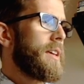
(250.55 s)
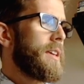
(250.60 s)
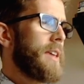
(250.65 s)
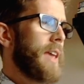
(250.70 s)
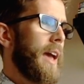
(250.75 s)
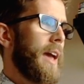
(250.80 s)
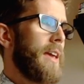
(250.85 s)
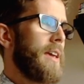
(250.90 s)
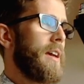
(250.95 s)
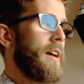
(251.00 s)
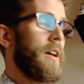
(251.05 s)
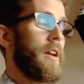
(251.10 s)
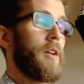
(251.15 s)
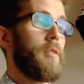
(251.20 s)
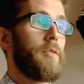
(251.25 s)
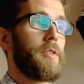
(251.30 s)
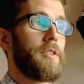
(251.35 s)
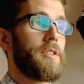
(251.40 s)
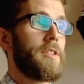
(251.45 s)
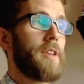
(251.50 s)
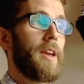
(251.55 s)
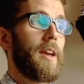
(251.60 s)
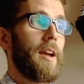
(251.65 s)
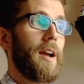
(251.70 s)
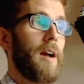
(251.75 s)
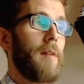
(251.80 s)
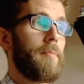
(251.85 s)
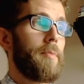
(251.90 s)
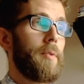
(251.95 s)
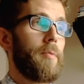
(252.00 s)
Kate, I know, was sitting
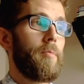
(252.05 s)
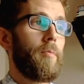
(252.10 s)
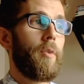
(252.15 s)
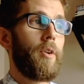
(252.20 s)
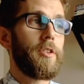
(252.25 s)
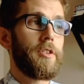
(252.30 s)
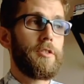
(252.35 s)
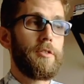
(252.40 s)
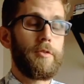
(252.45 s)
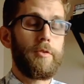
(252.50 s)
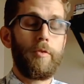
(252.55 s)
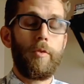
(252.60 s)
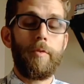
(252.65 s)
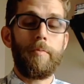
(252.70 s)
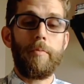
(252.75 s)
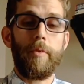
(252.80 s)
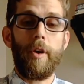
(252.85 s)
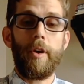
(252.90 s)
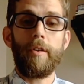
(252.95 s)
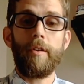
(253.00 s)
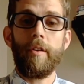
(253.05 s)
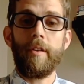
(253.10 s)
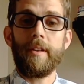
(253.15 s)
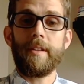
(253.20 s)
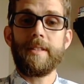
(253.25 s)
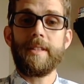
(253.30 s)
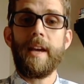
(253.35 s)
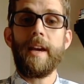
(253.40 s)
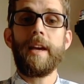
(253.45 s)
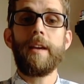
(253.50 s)
up and watched the dawn break on
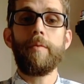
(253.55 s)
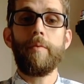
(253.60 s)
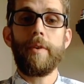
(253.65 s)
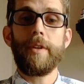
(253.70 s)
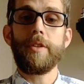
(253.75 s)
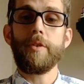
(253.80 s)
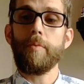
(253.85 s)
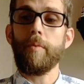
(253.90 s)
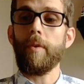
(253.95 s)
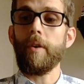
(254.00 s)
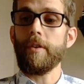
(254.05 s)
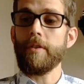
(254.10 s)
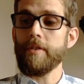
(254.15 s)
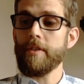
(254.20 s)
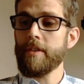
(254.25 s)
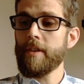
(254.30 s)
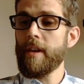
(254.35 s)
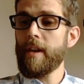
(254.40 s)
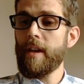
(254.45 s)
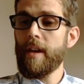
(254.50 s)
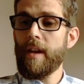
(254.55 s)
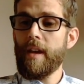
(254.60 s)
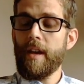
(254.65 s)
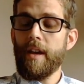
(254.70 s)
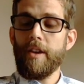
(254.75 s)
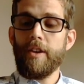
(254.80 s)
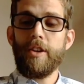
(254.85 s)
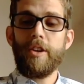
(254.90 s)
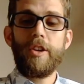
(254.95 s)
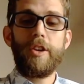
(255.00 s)
a day which was
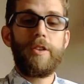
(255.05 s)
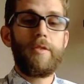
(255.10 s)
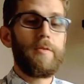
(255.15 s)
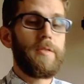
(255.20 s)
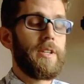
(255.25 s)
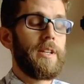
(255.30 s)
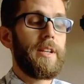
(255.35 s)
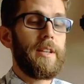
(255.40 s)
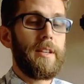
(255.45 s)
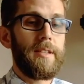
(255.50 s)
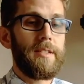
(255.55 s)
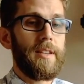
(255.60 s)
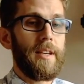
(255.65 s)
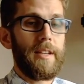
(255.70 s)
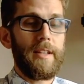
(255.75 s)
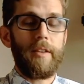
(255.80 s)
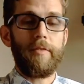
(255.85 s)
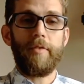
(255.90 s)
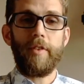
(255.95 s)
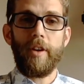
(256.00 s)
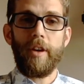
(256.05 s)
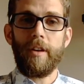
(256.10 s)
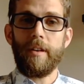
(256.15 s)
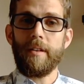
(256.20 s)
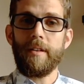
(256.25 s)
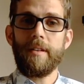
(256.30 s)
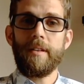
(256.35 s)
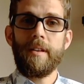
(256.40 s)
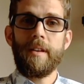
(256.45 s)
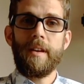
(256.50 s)
hugely
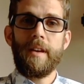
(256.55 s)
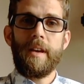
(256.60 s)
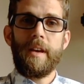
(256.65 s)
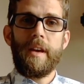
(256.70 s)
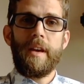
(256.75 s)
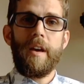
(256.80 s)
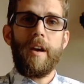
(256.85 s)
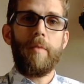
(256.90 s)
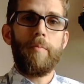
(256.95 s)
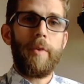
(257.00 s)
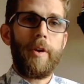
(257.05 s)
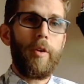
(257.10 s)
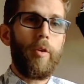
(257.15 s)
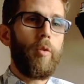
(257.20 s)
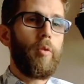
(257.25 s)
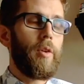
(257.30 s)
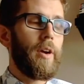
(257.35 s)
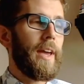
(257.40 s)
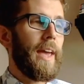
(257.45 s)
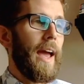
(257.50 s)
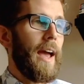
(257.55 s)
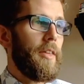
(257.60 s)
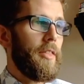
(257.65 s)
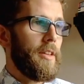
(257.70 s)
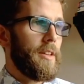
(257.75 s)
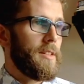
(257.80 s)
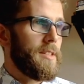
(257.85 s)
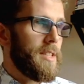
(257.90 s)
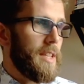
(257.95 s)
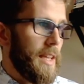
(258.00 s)
significant, and we all
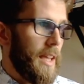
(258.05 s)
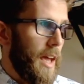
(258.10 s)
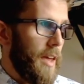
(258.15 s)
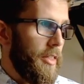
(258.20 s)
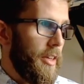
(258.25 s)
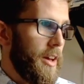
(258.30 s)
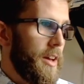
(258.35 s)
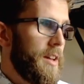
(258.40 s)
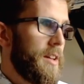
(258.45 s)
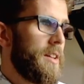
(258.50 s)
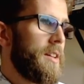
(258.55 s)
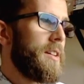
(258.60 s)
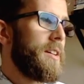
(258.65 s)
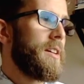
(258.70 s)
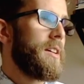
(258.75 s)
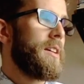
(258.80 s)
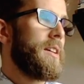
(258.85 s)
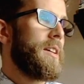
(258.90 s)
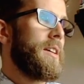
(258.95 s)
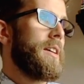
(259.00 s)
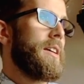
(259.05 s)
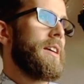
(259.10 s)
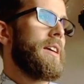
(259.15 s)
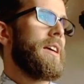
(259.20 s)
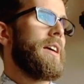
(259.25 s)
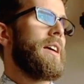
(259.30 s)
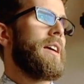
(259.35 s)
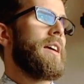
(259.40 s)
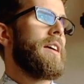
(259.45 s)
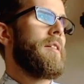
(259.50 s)
gathered together,
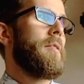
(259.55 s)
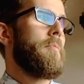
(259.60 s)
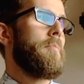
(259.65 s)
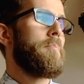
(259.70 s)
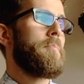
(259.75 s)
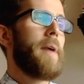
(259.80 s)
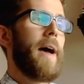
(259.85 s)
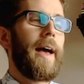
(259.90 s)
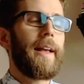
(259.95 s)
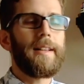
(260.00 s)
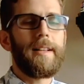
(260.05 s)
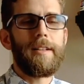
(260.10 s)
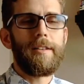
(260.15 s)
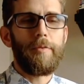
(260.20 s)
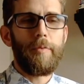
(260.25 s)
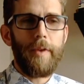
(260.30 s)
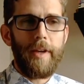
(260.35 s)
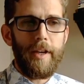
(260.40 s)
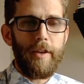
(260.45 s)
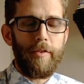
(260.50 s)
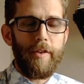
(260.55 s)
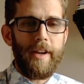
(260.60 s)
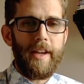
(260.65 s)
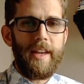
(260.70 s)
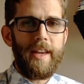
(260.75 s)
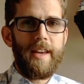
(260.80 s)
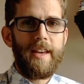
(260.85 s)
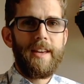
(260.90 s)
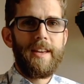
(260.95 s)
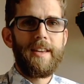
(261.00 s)
battle
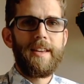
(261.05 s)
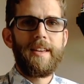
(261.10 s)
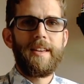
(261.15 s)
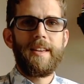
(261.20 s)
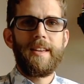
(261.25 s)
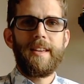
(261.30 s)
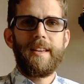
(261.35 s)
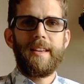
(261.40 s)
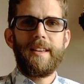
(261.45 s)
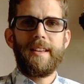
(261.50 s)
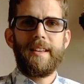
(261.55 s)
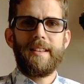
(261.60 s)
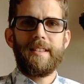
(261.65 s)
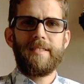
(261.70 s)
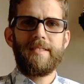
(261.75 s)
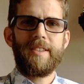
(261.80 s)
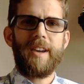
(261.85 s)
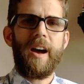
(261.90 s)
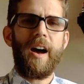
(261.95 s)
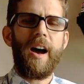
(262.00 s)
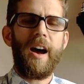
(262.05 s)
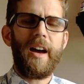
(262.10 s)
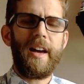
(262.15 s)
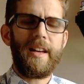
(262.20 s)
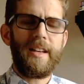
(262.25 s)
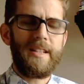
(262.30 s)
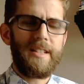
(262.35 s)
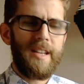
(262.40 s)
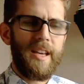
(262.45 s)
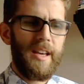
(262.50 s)
weary,
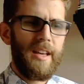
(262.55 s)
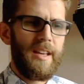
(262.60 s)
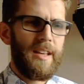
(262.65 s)
tired.